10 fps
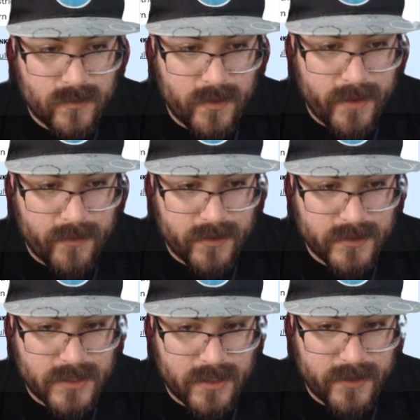Well, that one on our
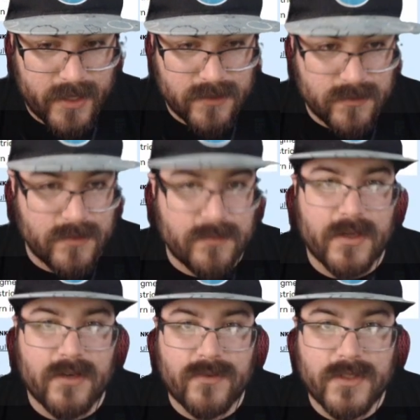side already has one,
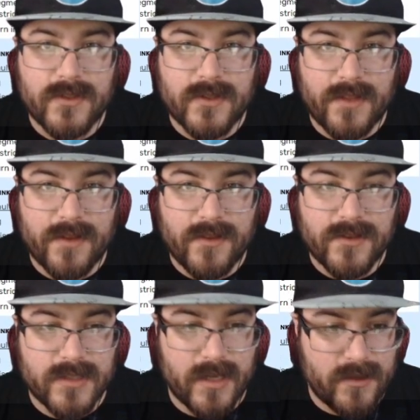but if we do it on the other
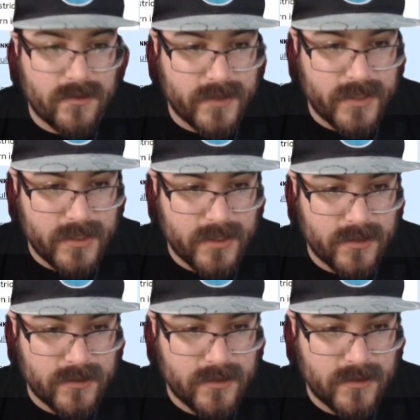side over
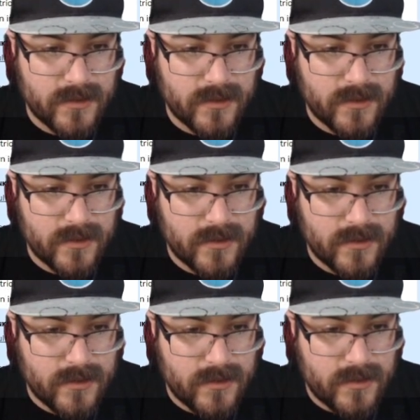here,
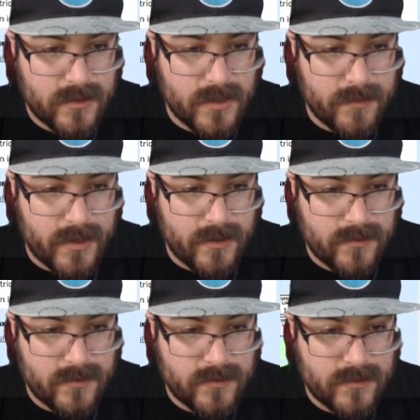come
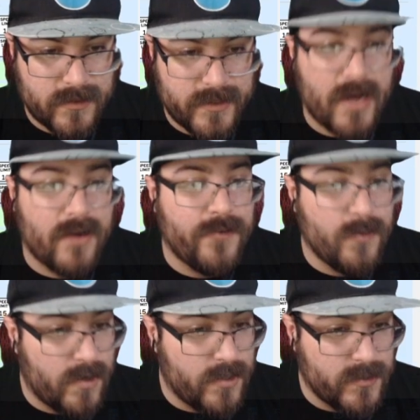out. Now, if you
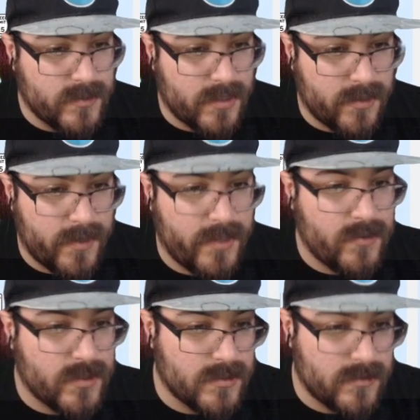want to do it the other way, you
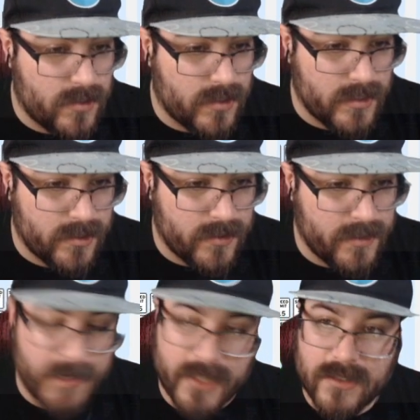can
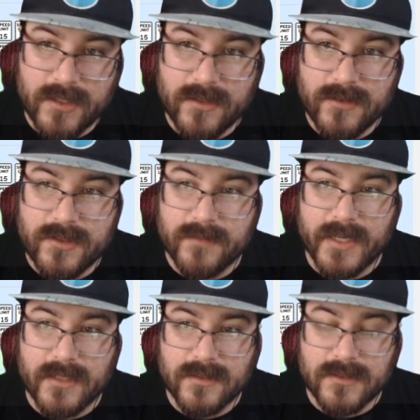literally make the note. You
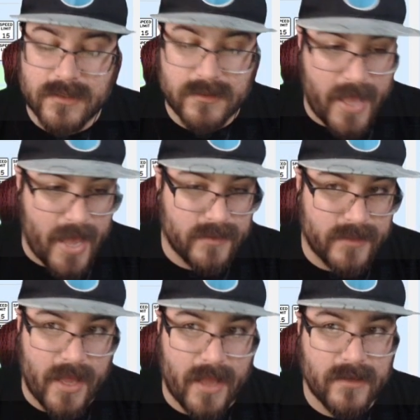can add
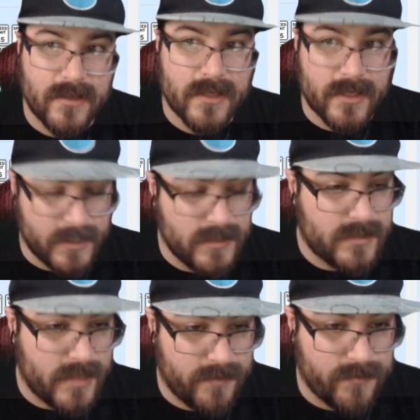that, hit
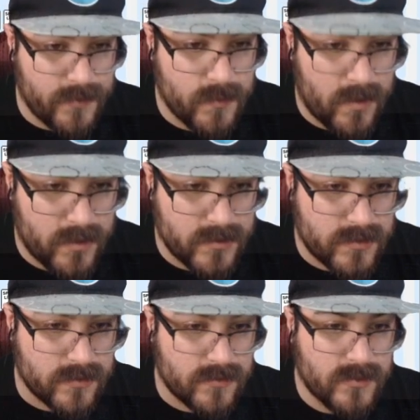save if you wanted
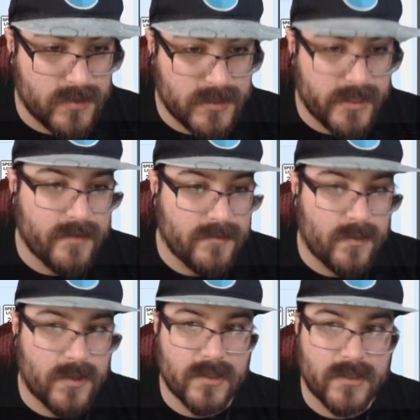to save the
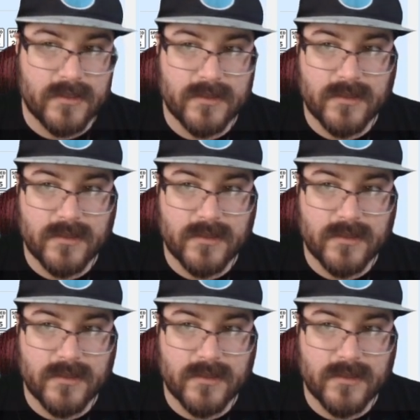work,